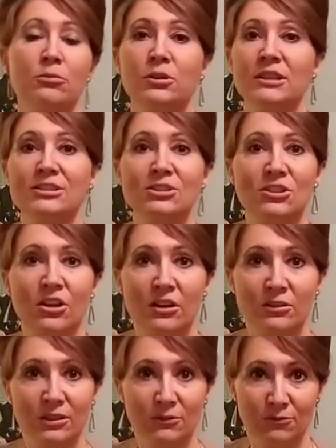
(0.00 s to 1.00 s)

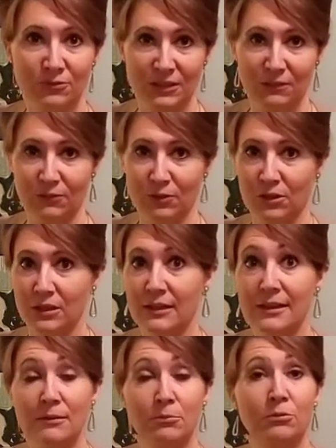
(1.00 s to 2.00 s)
pre-scarlet fever,
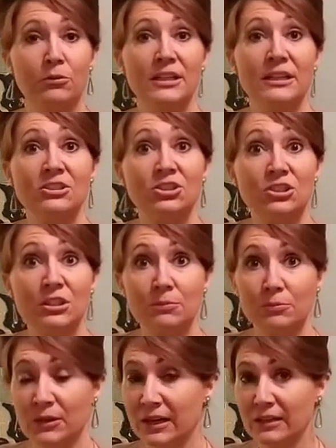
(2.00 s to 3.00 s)

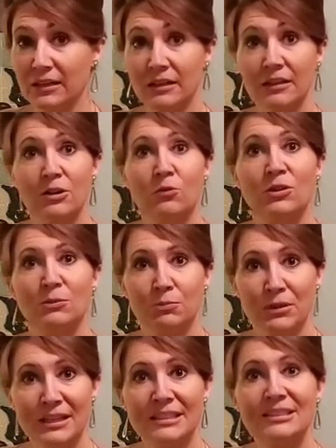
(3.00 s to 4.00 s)
pre-shipwreck, "When
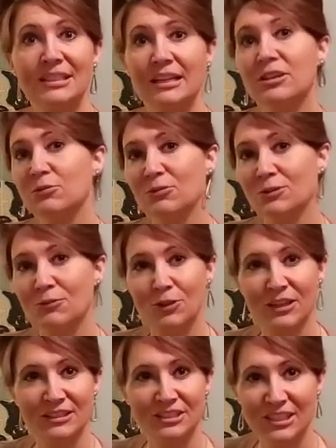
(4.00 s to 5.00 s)
peace like a river
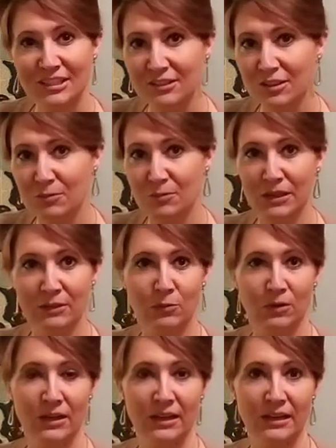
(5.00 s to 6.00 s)
attendeth my
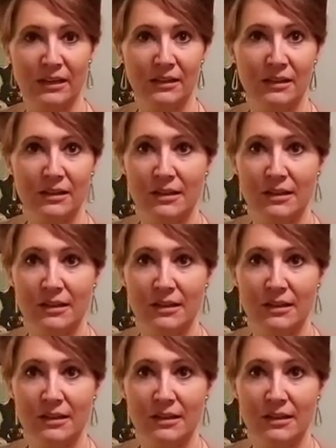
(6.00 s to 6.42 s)
way.